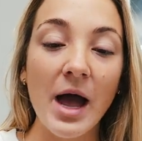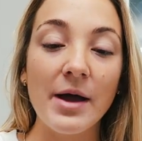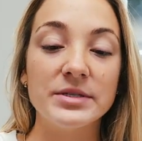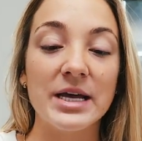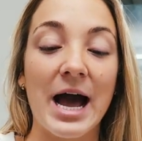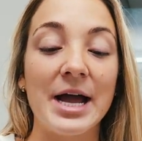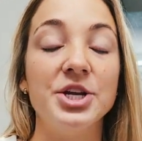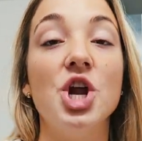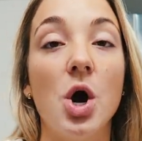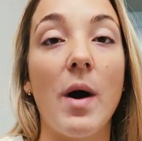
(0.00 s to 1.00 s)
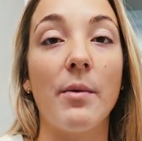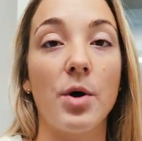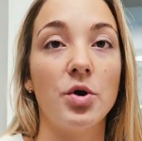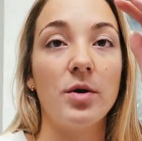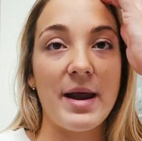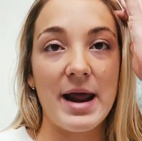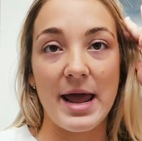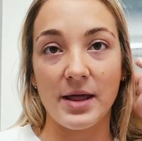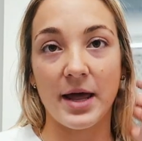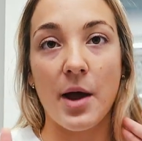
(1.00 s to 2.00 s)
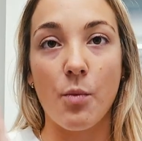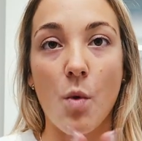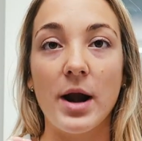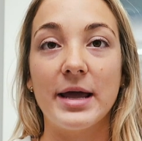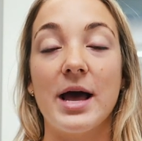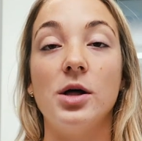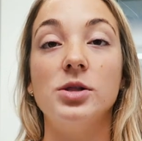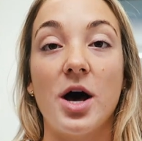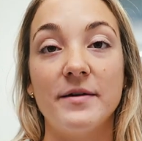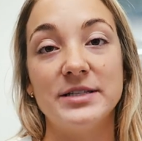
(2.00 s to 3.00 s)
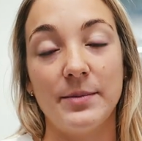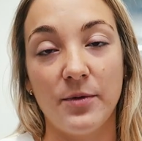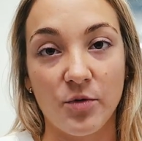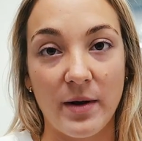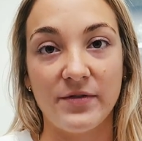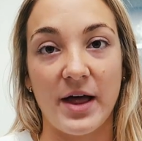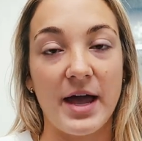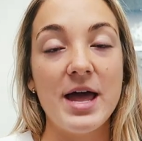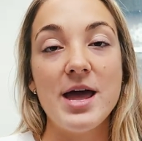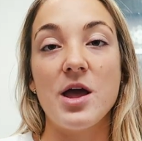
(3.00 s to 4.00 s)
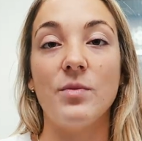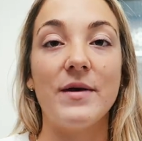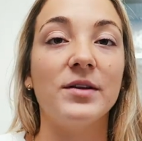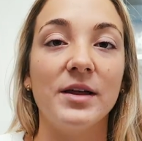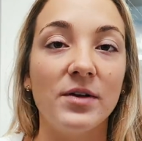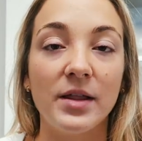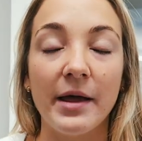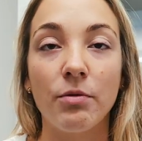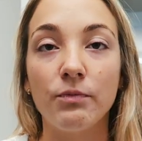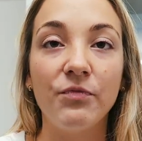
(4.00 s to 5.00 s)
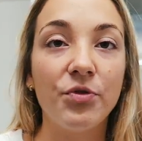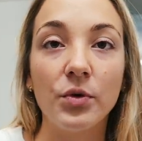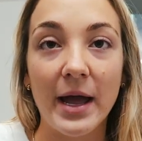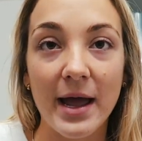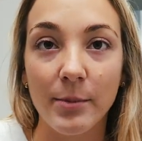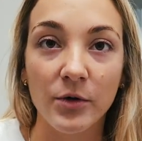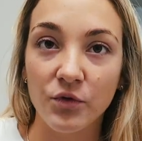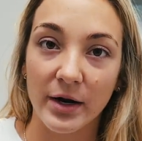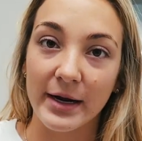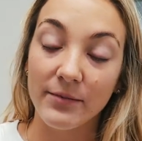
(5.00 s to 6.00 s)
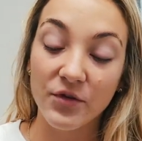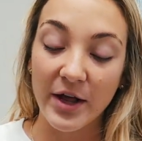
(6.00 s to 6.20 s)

I was like, I know I want to go to bed at 8, like I want to get a lot of sleep before my flight, and we have to leave at like 3 a.m. or 4 a.m.